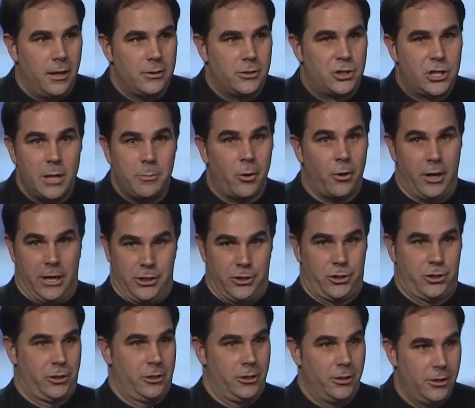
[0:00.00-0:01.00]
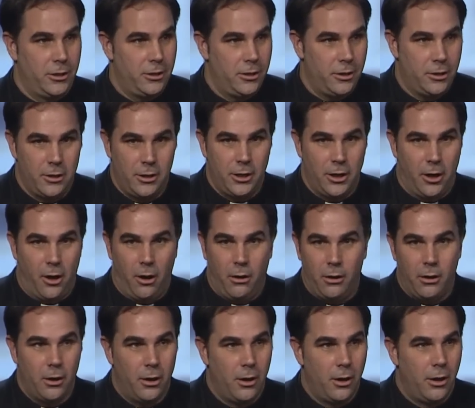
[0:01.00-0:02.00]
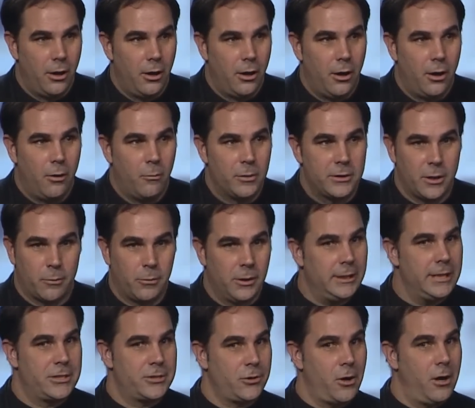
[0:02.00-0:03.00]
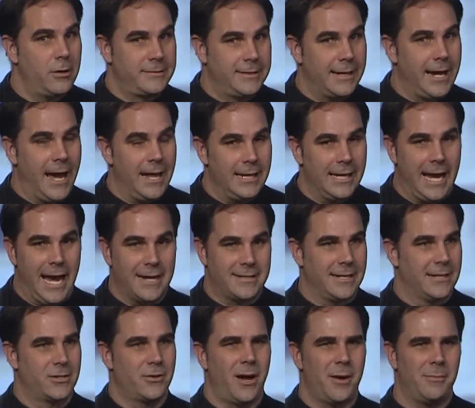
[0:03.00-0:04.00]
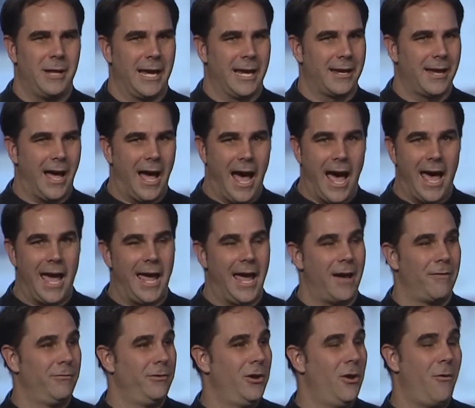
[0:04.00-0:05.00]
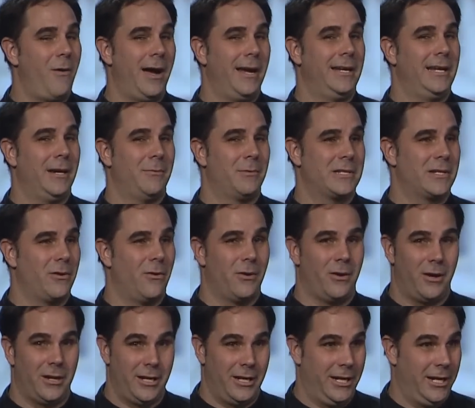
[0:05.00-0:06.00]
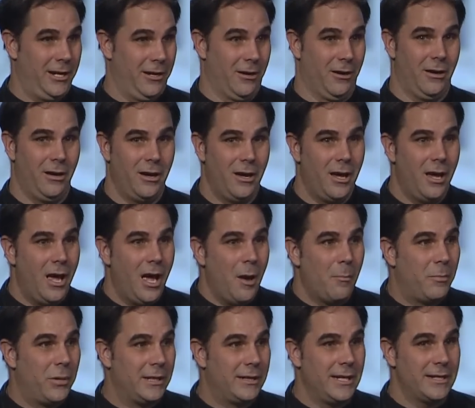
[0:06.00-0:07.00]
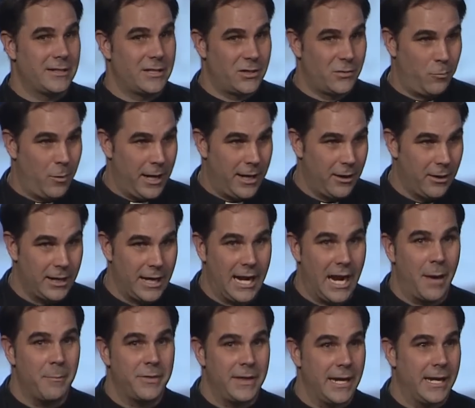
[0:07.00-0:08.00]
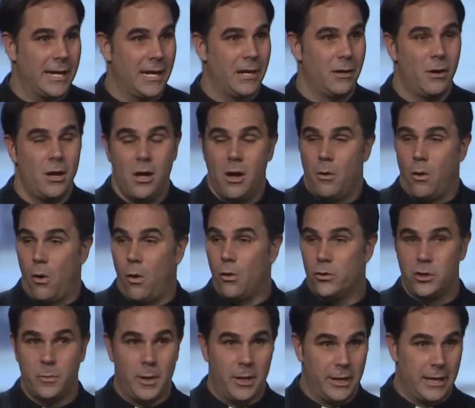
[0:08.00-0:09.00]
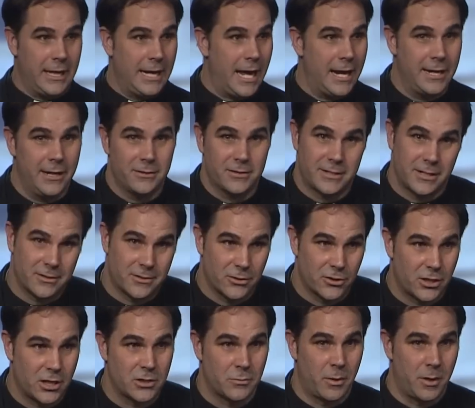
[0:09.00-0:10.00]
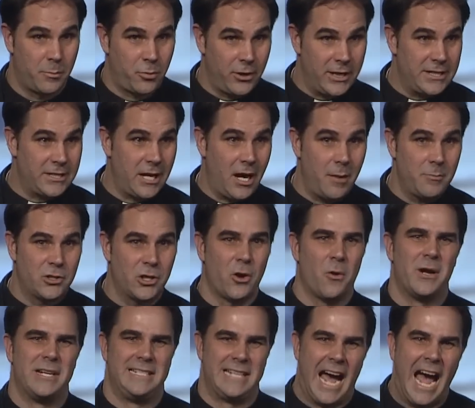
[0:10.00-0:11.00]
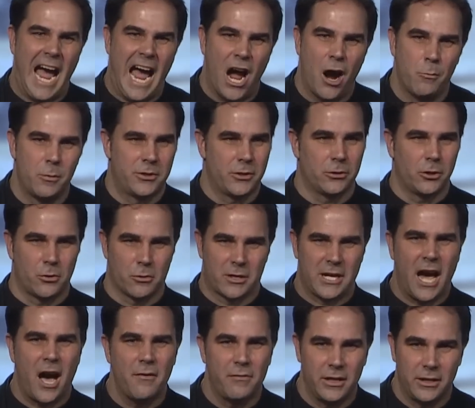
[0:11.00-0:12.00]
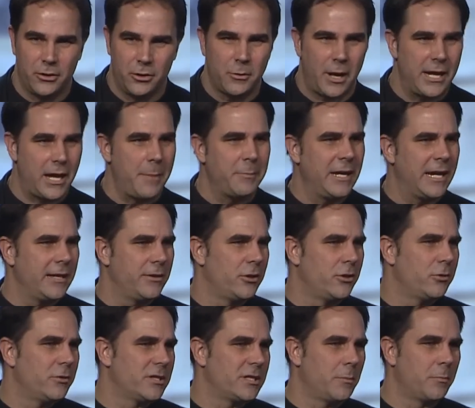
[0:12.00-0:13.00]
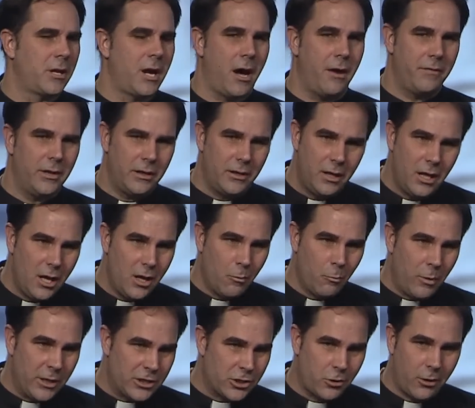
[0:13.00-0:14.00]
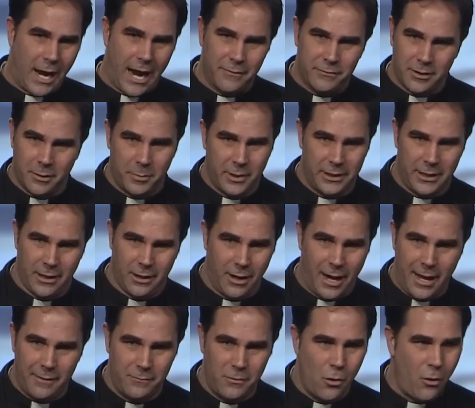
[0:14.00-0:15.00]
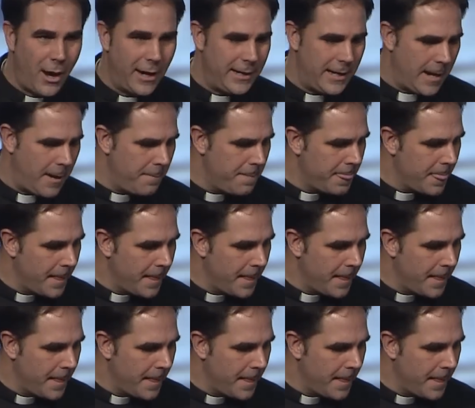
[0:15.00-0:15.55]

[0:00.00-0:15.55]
Gibberish, you know, with a really strong Tagalog accent. So I'm like, I have no idea what's going on in here. But this is weird. And I'm thinking, oh, you better get out of here, sisters, because when priest comes, you're going down with your little coven. You're right. I'm thinking they're doing some coven witchcraft up in here. I have no idea.